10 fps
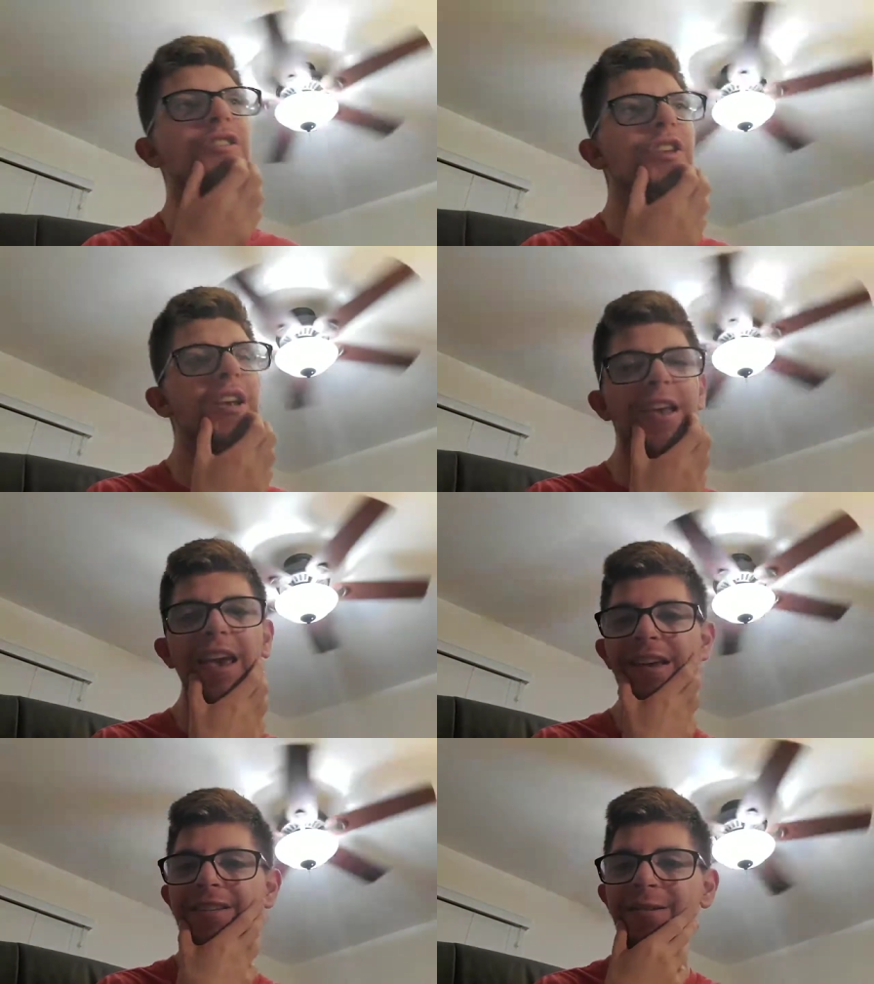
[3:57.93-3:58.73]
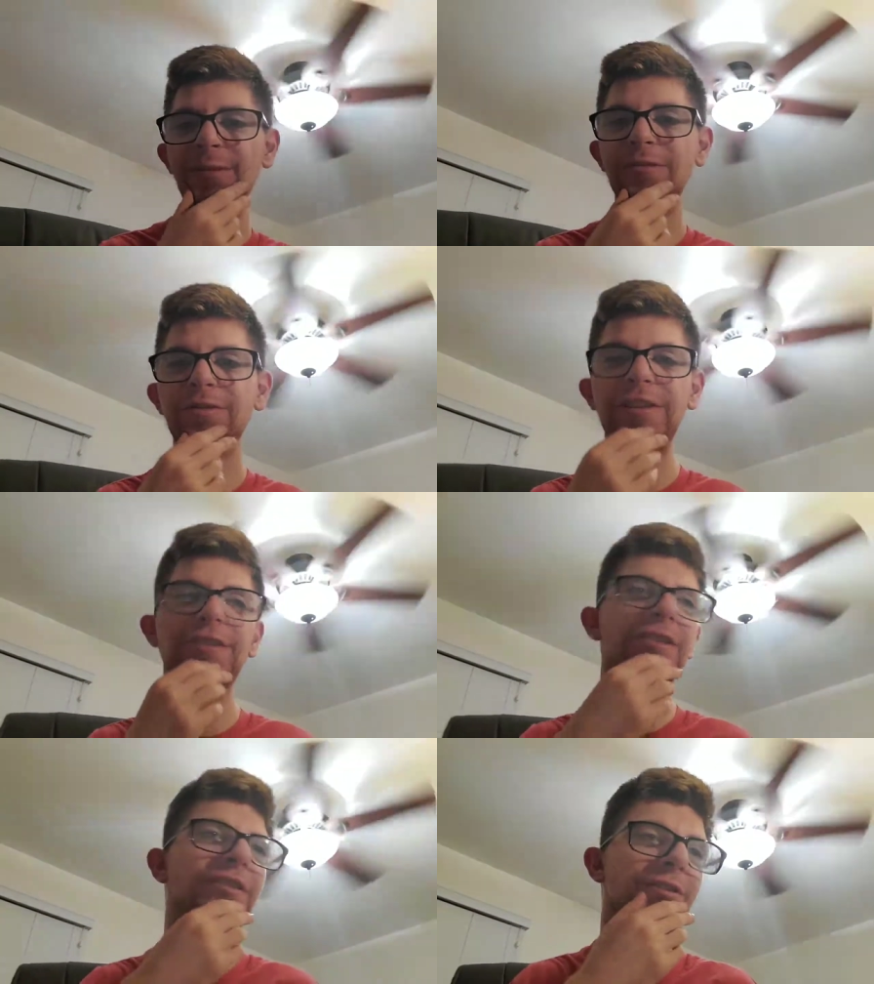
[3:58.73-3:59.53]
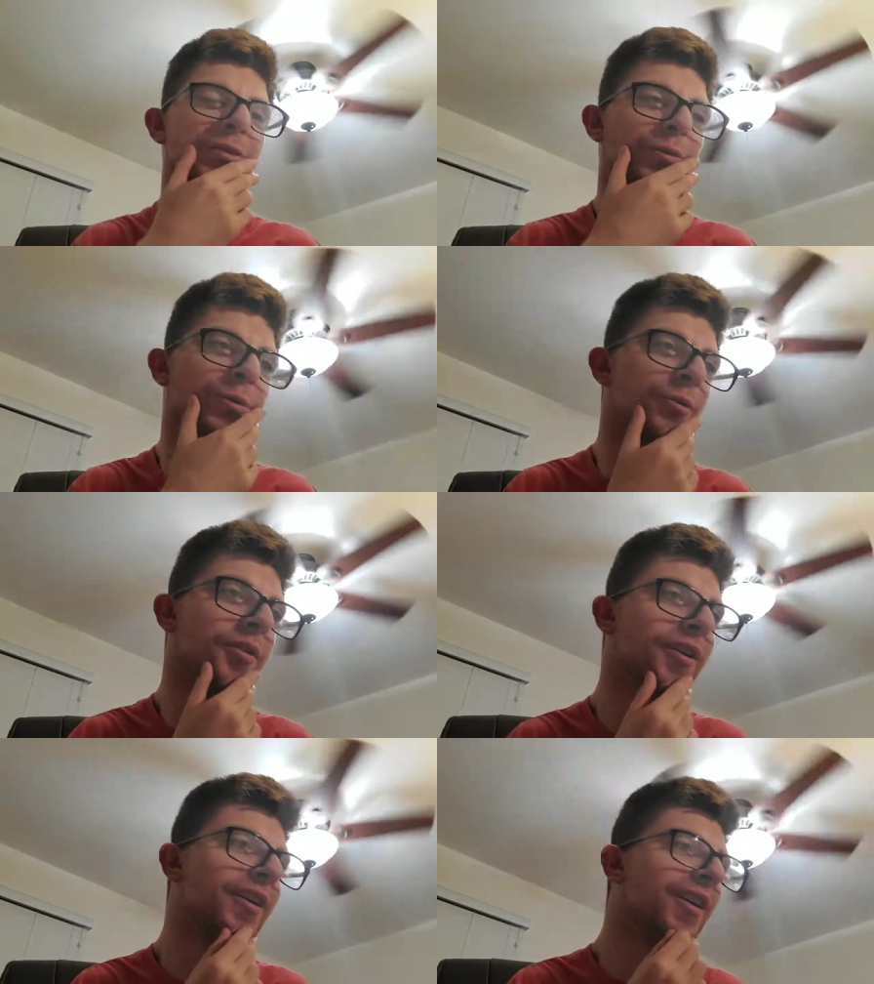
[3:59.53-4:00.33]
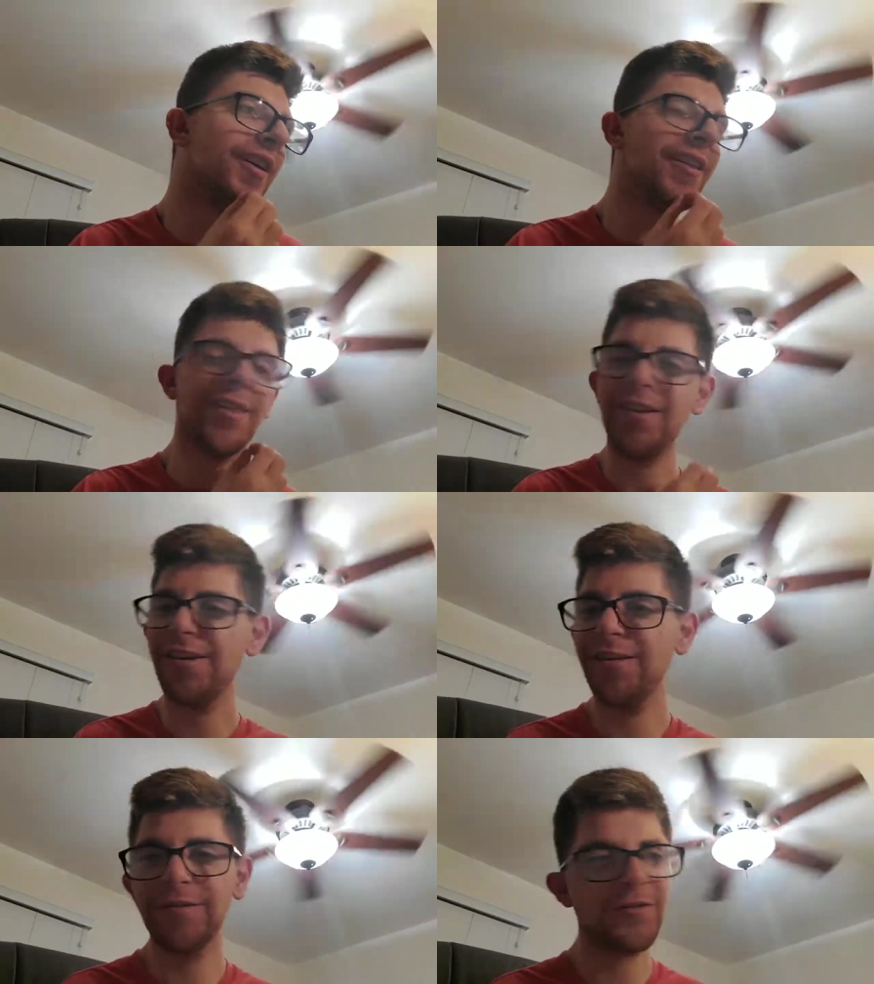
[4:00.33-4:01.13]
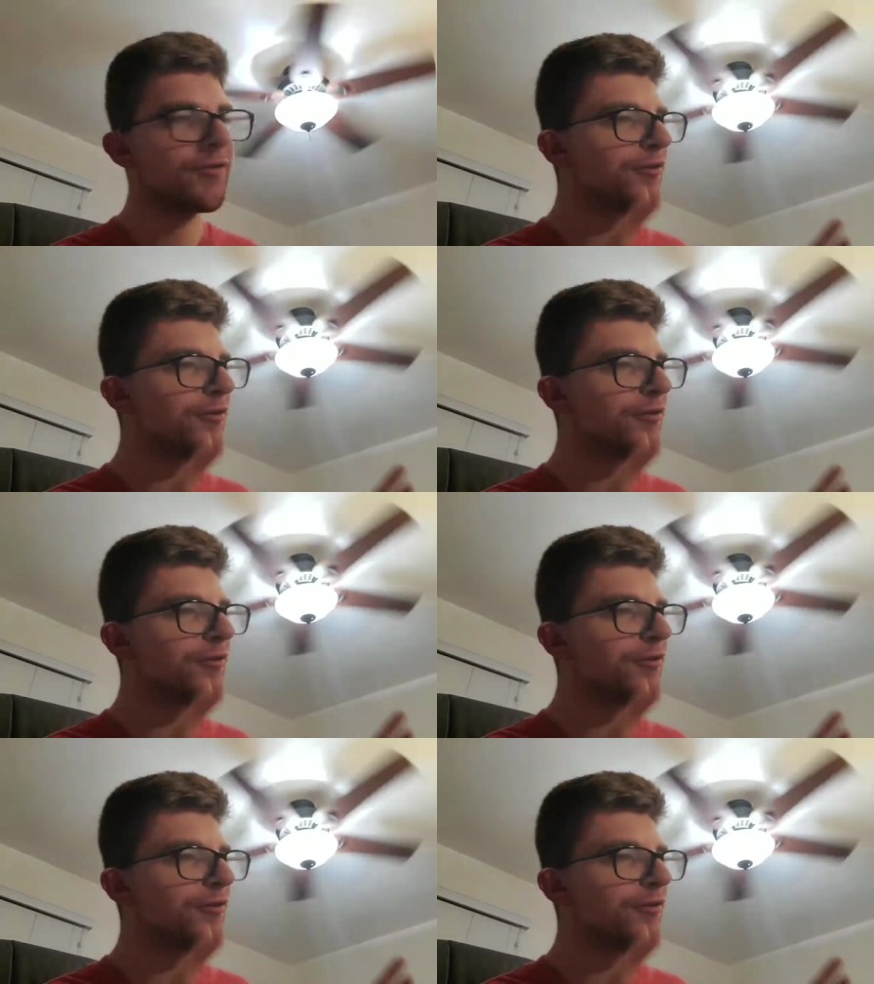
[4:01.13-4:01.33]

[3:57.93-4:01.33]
J.K. Simmons return to the